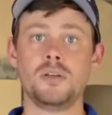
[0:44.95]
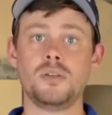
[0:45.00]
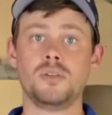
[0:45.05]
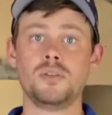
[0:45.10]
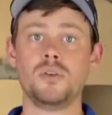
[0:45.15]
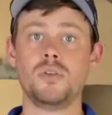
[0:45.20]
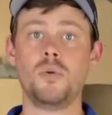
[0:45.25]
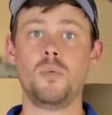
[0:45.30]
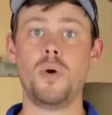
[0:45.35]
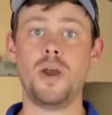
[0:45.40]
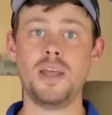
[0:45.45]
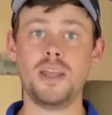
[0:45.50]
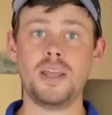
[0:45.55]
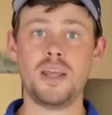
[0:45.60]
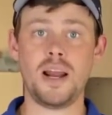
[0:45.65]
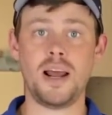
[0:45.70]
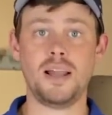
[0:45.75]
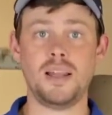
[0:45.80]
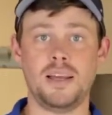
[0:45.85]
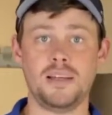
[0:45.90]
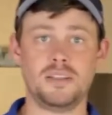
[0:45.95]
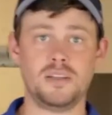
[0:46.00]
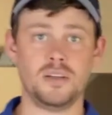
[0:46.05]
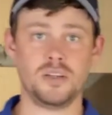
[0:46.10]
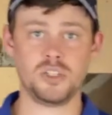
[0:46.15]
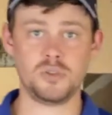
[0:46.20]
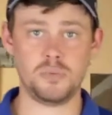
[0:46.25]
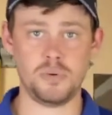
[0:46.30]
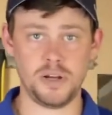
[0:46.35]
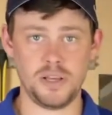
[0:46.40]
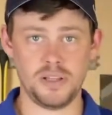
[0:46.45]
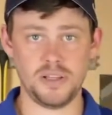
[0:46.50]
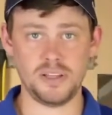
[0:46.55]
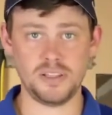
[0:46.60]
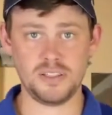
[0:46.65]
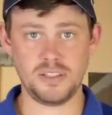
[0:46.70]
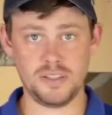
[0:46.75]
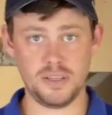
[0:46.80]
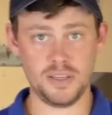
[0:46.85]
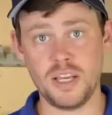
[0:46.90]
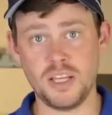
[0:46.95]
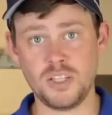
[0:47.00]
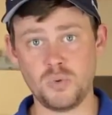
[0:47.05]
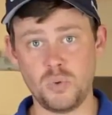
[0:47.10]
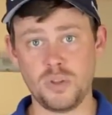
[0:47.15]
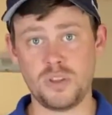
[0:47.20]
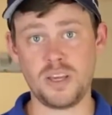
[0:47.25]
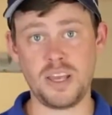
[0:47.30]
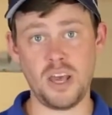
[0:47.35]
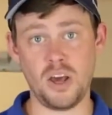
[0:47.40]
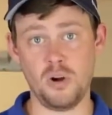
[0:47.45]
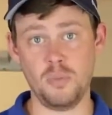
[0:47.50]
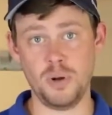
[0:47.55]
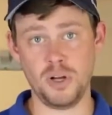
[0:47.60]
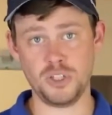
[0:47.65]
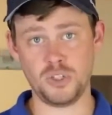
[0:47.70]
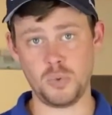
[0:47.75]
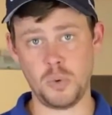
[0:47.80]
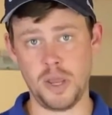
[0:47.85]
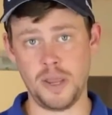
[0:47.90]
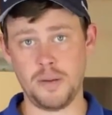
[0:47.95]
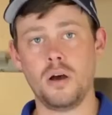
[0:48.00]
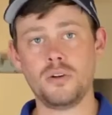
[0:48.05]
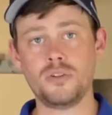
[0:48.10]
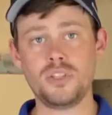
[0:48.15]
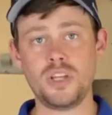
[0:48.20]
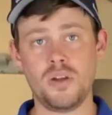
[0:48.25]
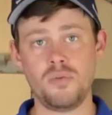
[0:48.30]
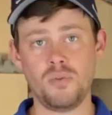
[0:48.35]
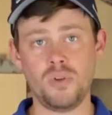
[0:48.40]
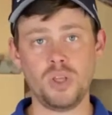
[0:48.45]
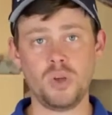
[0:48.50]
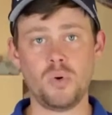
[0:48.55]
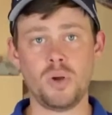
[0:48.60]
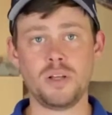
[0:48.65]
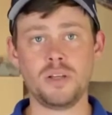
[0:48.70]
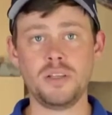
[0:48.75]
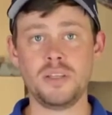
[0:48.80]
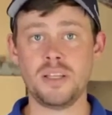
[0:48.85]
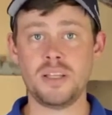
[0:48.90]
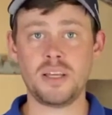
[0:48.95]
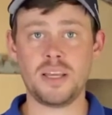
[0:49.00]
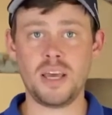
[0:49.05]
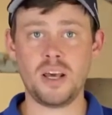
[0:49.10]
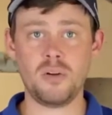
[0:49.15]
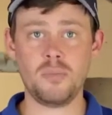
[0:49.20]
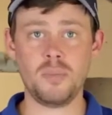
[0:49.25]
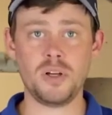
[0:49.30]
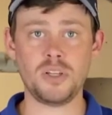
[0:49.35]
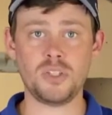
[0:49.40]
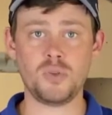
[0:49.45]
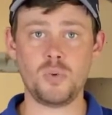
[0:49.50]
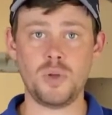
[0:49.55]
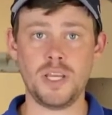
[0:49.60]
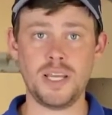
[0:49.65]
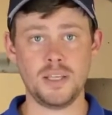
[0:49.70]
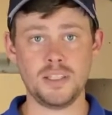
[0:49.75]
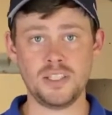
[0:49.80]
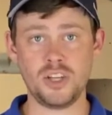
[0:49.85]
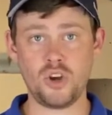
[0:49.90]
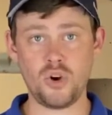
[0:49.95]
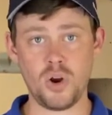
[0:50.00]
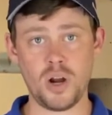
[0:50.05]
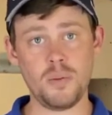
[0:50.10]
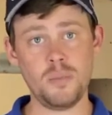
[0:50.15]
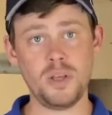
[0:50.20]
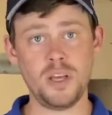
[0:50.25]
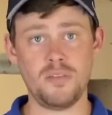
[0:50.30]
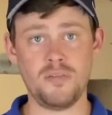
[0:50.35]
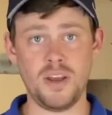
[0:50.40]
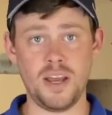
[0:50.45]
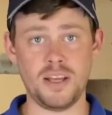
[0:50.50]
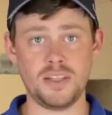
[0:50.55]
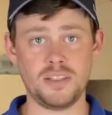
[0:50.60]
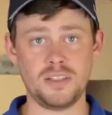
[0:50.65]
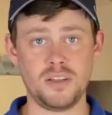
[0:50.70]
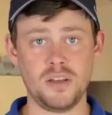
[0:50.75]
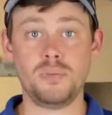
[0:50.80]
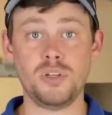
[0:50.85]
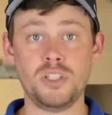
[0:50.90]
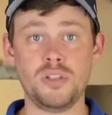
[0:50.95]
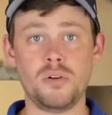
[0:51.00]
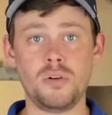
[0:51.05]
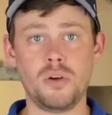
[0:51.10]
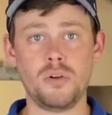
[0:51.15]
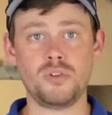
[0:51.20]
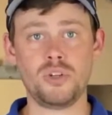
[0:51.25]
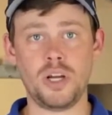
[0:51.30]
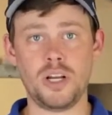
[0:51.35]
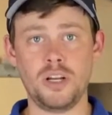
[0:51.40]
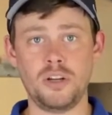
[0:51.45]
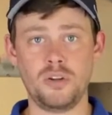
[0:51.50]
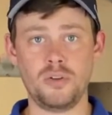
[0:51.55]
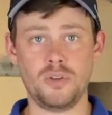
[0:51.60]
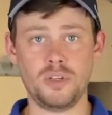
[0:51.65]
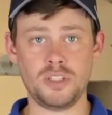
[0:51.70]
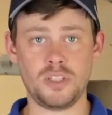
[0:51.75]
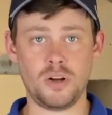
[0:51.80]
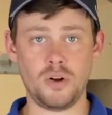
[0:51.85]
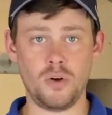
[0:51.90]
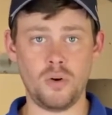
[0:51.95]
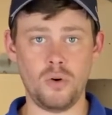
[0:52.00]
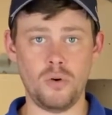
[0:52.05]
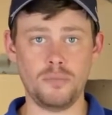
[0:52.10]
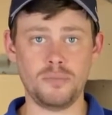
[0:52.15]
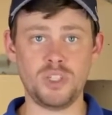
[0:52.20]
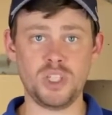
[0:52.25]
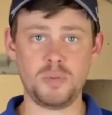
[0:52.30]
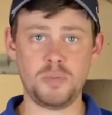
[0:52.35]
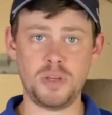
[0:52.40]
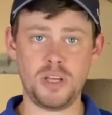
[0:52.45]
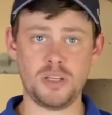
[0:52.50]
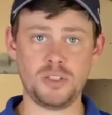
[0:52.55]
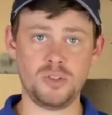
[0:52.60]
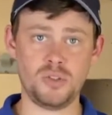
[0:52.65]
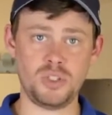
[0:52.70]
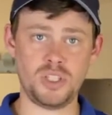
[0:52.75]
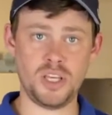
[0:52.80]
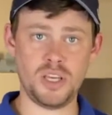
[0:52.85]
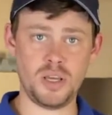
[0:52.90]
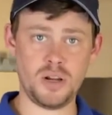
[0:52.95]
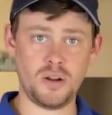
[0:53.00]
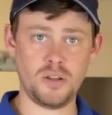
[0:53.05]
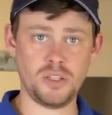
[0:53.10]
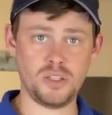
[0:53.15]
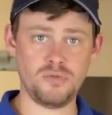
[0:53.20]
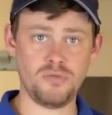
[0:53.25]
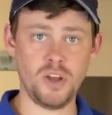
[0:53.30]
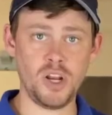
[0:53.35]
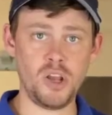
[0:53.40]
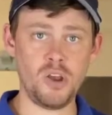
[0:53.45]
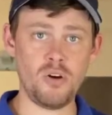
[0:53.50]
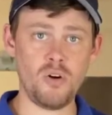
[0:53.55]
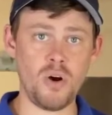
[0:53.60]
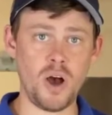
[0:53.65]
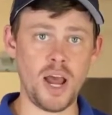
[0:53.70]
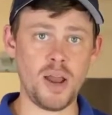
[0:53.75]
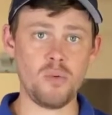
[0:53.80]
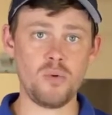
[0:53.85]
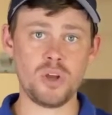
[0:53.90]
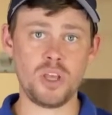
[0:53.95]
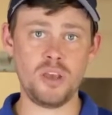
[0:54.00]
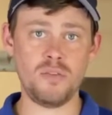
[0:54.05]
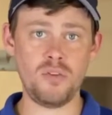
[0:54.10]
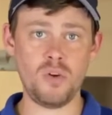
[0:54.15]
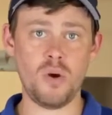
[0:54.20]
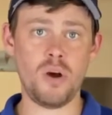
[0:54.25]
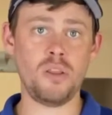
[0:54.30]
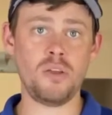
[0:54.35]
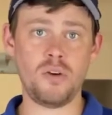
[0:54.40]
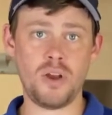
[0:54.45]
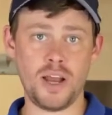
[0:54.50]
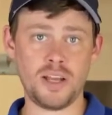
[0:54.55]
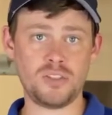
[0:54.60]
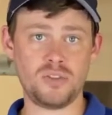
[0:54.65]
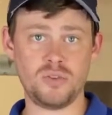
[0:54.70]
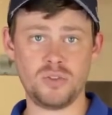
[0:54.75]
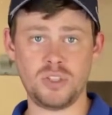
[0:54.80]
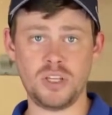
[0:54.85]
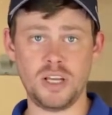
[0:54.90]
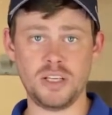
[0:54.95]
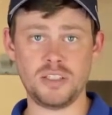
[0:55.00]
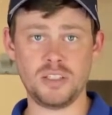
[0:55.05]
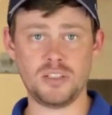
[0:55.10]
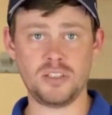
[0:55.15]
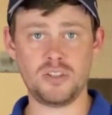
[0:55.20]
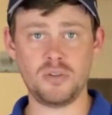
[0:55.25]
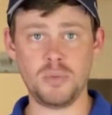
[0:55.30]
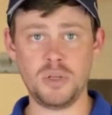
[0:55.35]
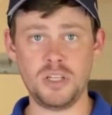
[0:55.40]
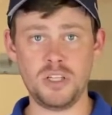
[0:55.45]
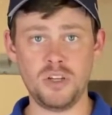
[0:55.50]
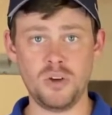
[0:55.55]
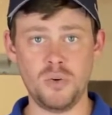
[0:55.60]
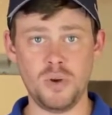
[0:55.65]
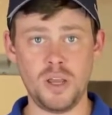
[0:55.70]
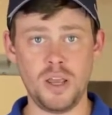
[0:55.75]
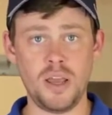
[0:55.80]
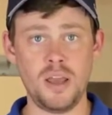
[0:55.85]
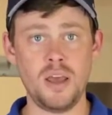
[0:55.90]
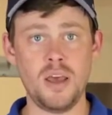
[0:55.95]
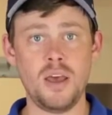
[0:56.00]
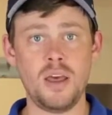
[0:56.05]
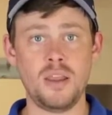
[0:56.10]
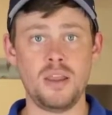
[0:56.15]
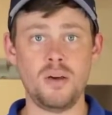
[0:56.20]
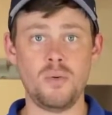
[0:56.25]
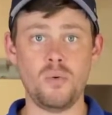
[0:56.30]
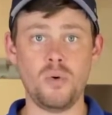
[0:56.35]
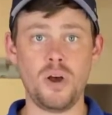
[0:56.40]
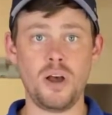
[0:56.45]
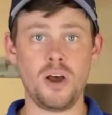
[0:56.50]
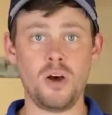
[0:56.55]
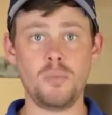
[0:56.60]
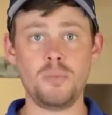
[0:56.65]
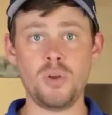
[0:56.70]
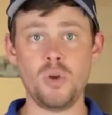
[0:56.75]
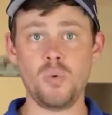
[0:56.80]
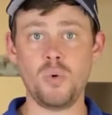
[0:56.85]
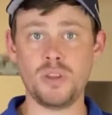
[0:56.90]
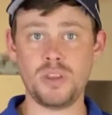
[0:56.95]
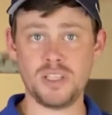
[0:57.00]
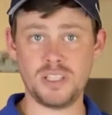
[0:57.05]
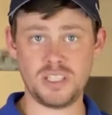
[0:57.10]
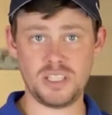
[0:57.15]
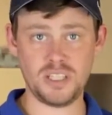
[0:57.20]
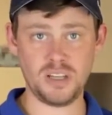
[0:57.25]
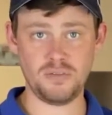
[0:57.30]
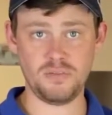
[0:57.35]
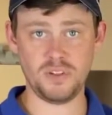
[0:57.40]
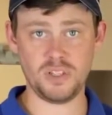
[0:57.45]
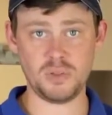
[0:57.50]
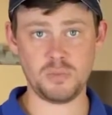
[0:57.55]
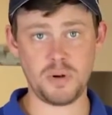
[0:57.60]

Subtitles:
So the way that I like to explain this is with the kettlebell swing. Understand really quickly that the kettlebell swing is incredibly advanced. Please don't go try to do this at home just because you're seeing it on this video. I will give you other exercises to be doing that will help you with this stiffness.